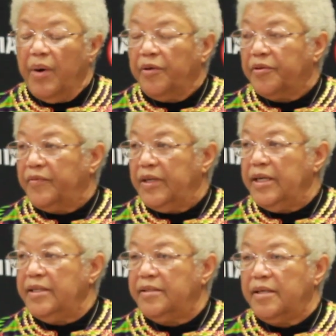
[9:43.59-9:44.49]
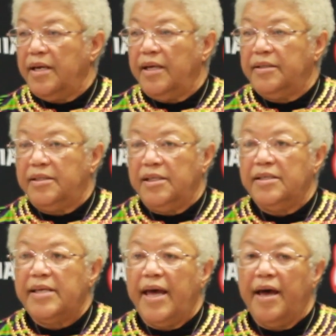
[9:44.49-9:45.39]
Both of these
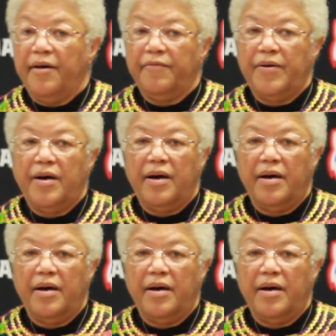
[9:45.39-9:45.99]
entities have